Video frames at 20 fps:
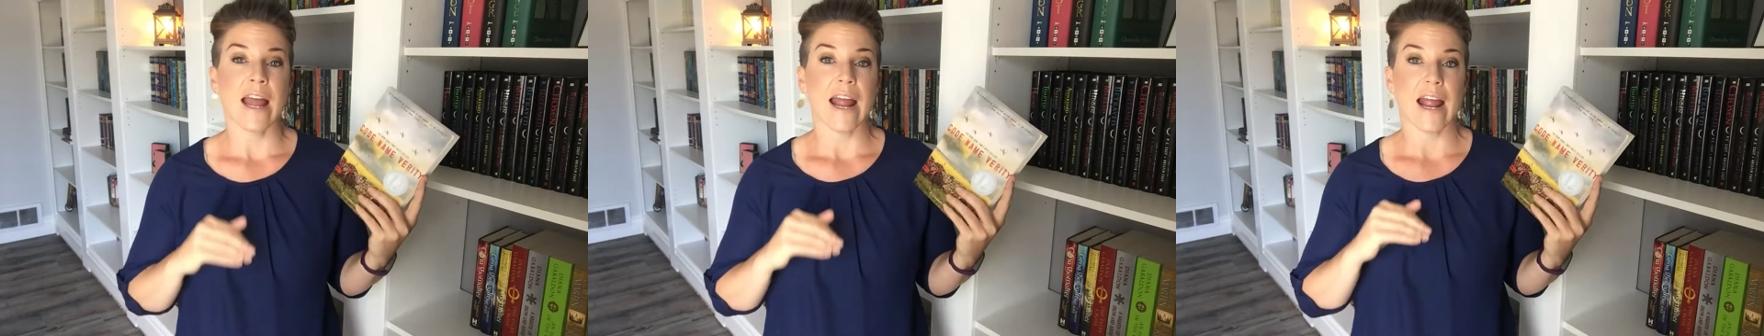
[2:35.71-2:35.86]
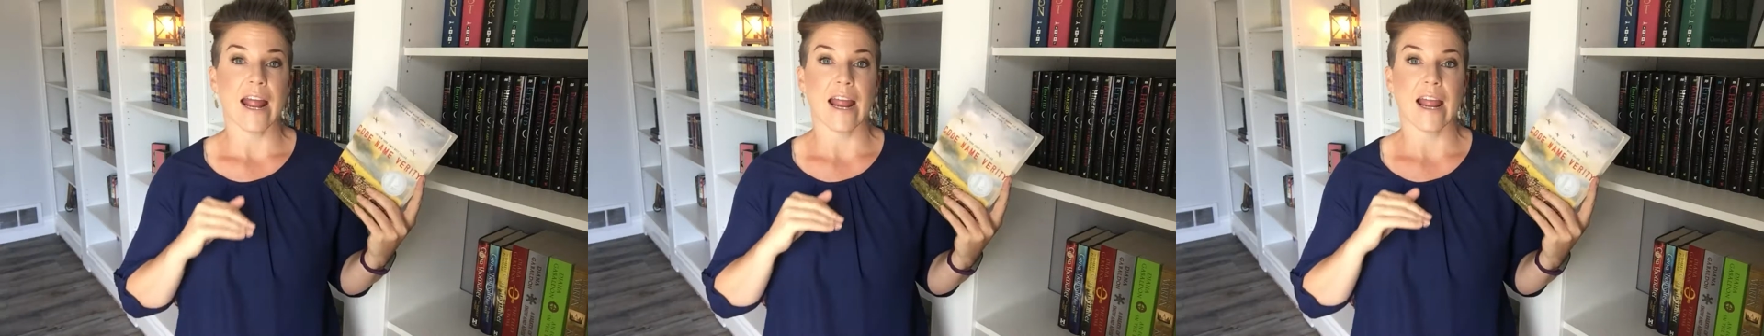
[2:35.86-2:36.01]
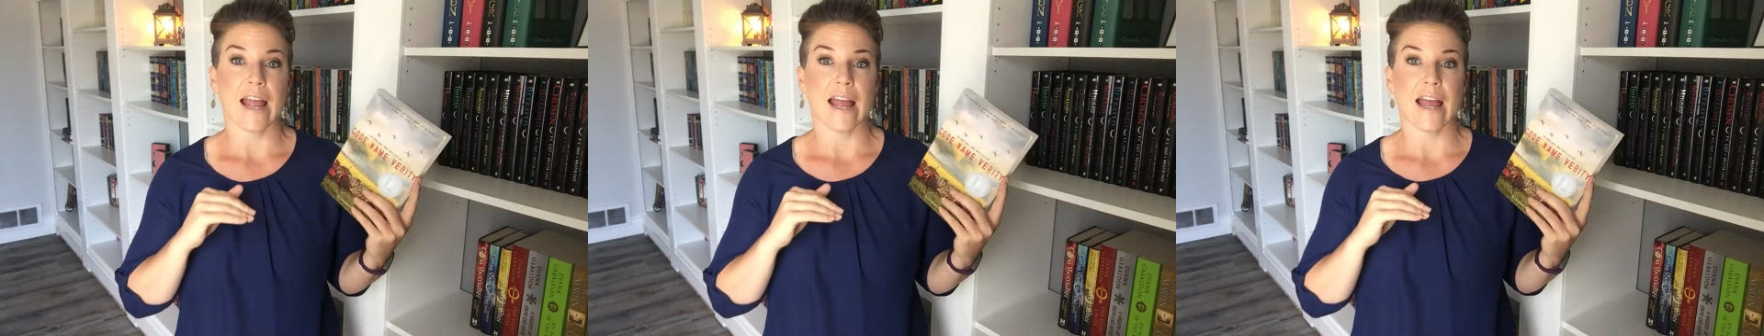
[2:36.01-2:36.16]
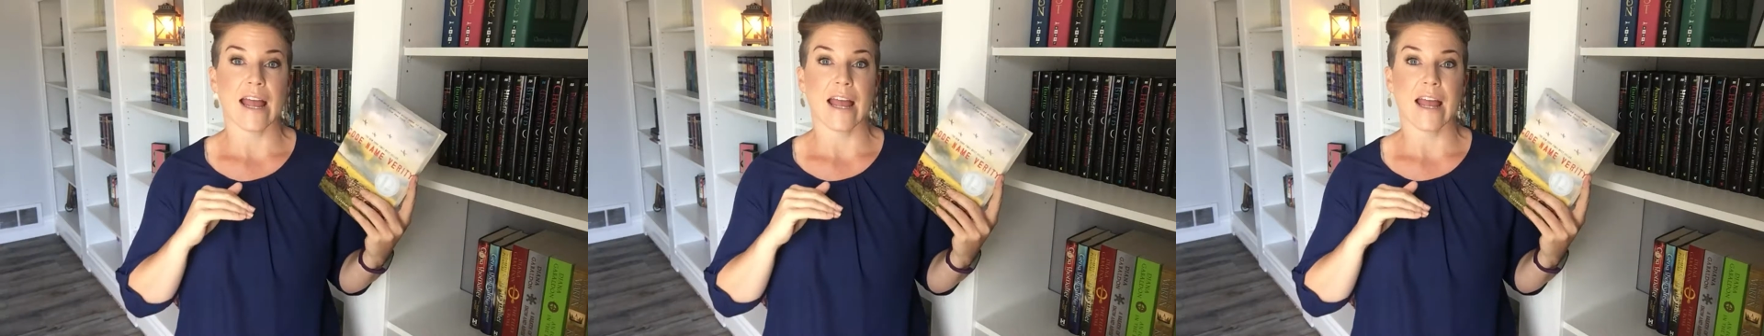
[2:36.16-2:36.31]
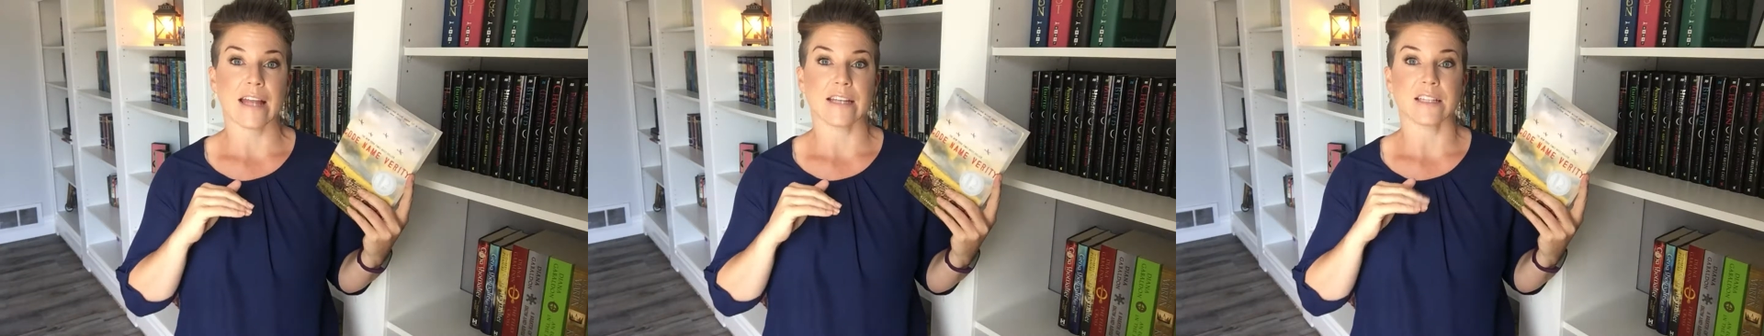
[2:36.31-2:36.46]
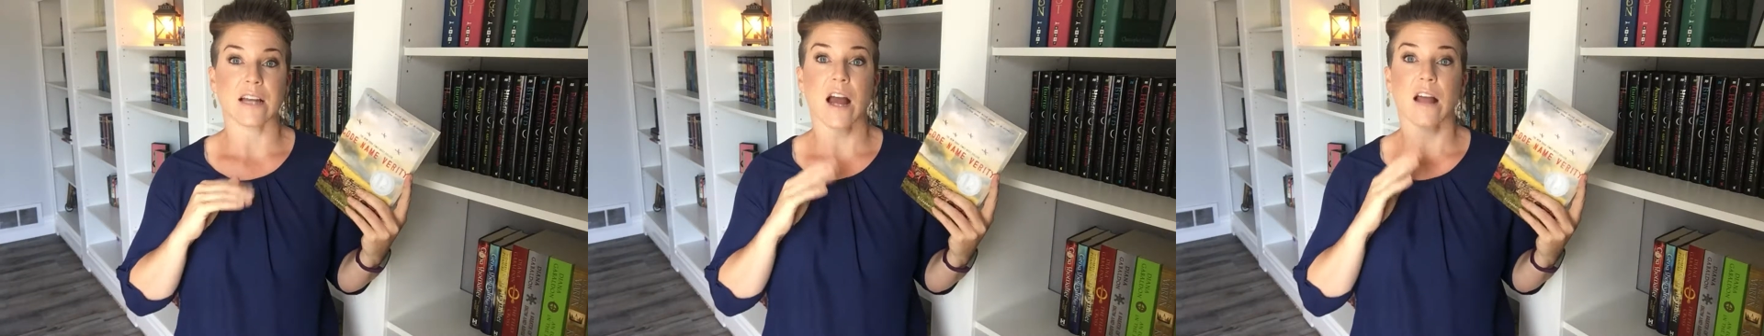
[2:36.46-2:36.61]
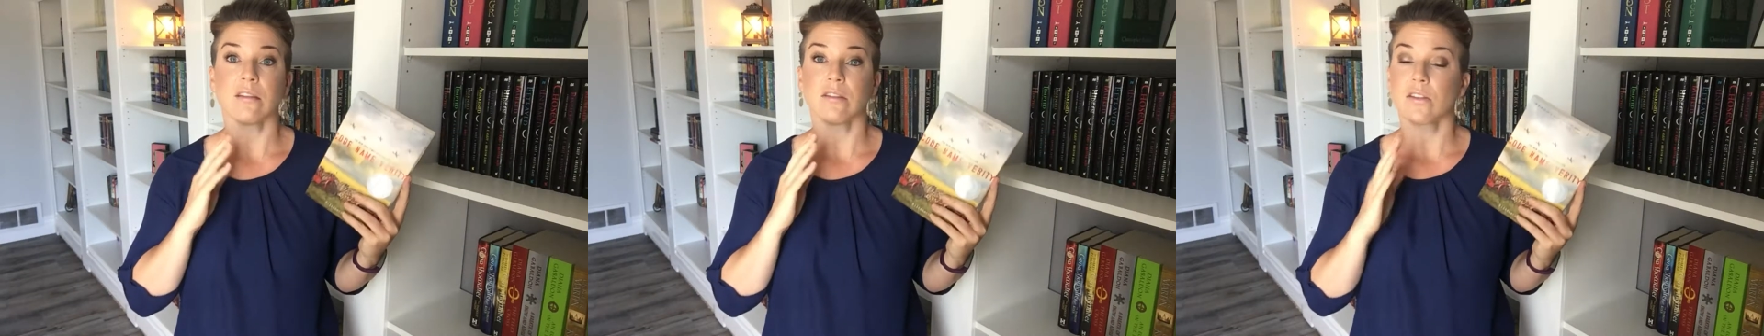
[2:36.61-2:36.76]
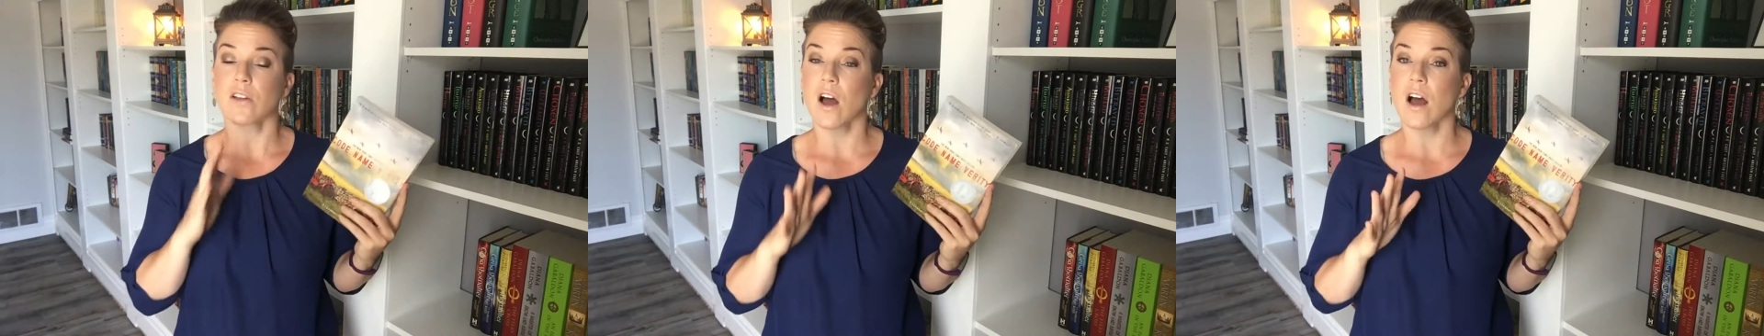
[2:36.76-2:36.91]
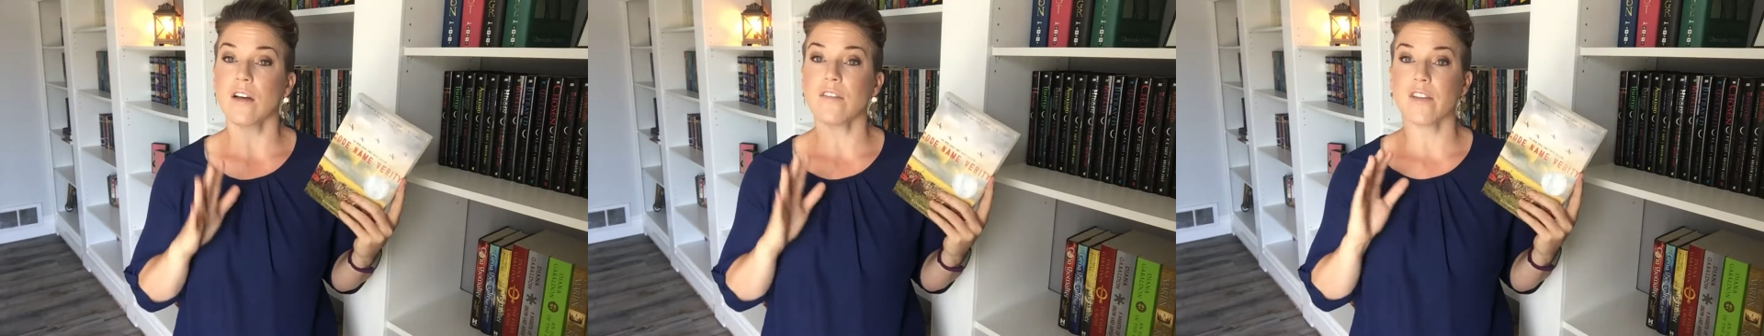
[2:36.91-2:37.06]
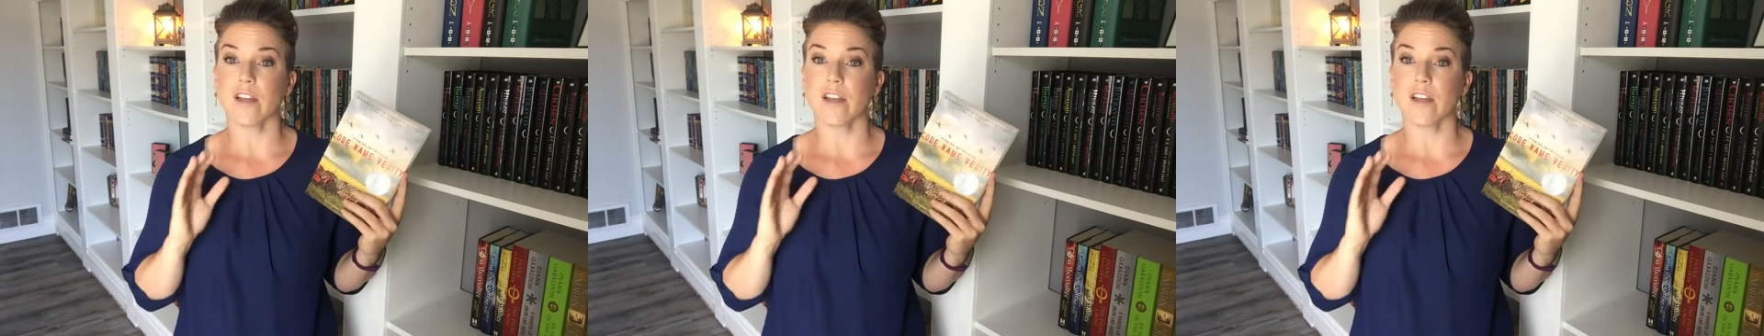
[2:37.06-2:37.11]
And I love